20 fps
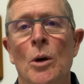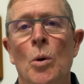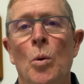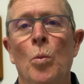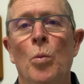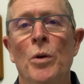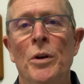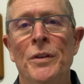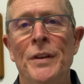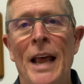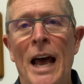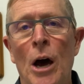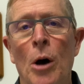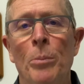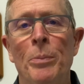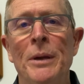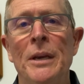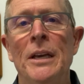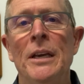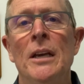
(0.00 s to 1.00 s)
would now
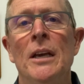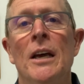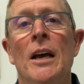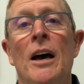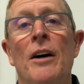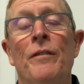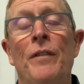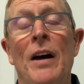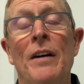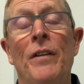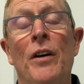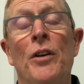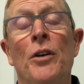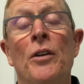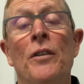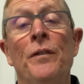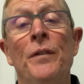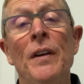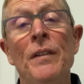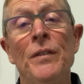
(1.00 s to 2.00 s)
be
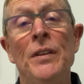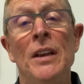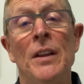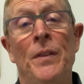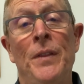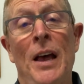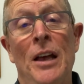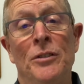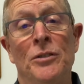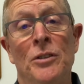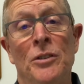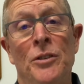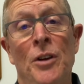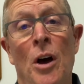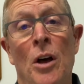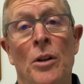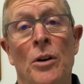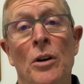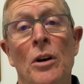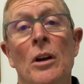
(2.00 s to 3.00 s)

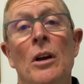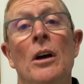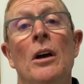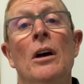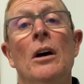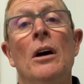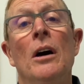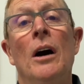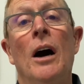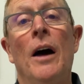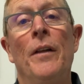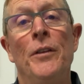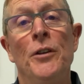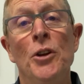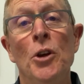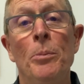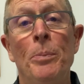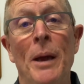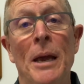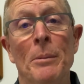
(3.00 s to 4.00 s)
$515,000 on the
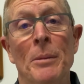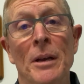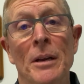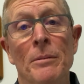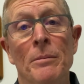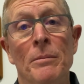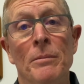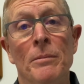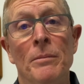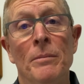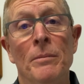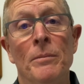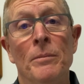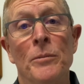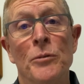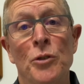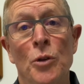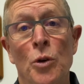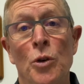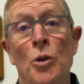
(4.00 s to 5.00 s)
new payment.
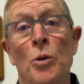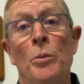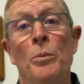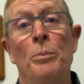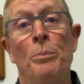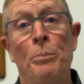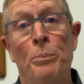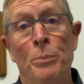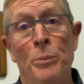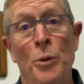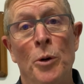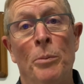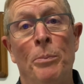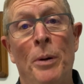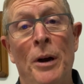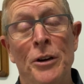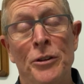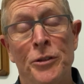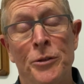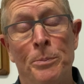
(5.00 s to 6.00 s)
So your
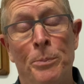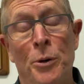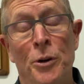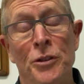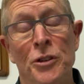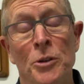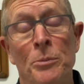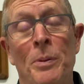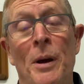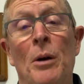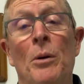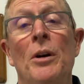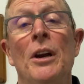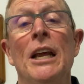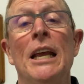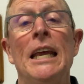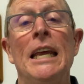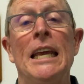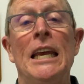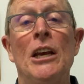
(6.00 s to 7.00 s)
purchasing power
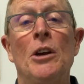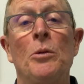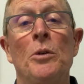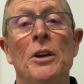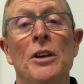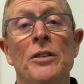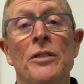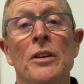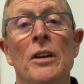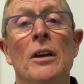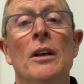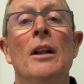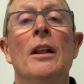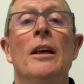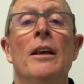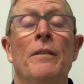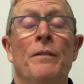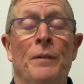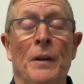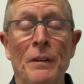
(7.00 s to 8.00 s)
increased
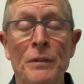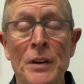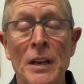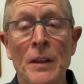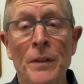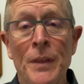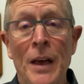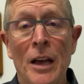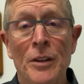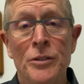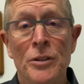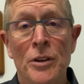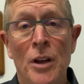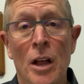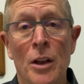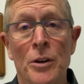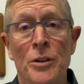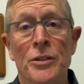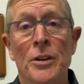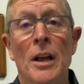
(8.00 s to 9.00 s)

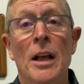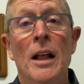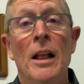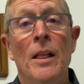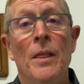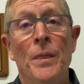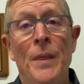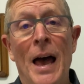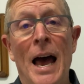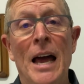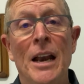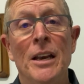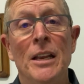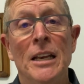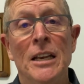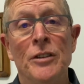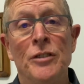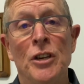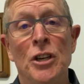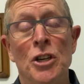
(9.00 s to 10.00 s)
$15,000. That
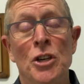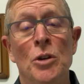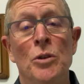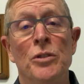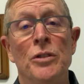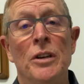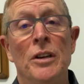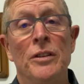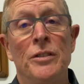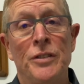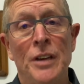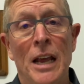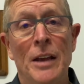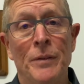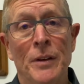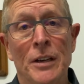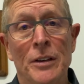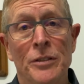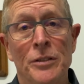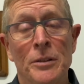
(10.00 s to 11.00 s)
is a huge
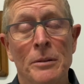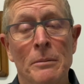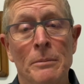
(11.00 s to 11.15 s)
savings.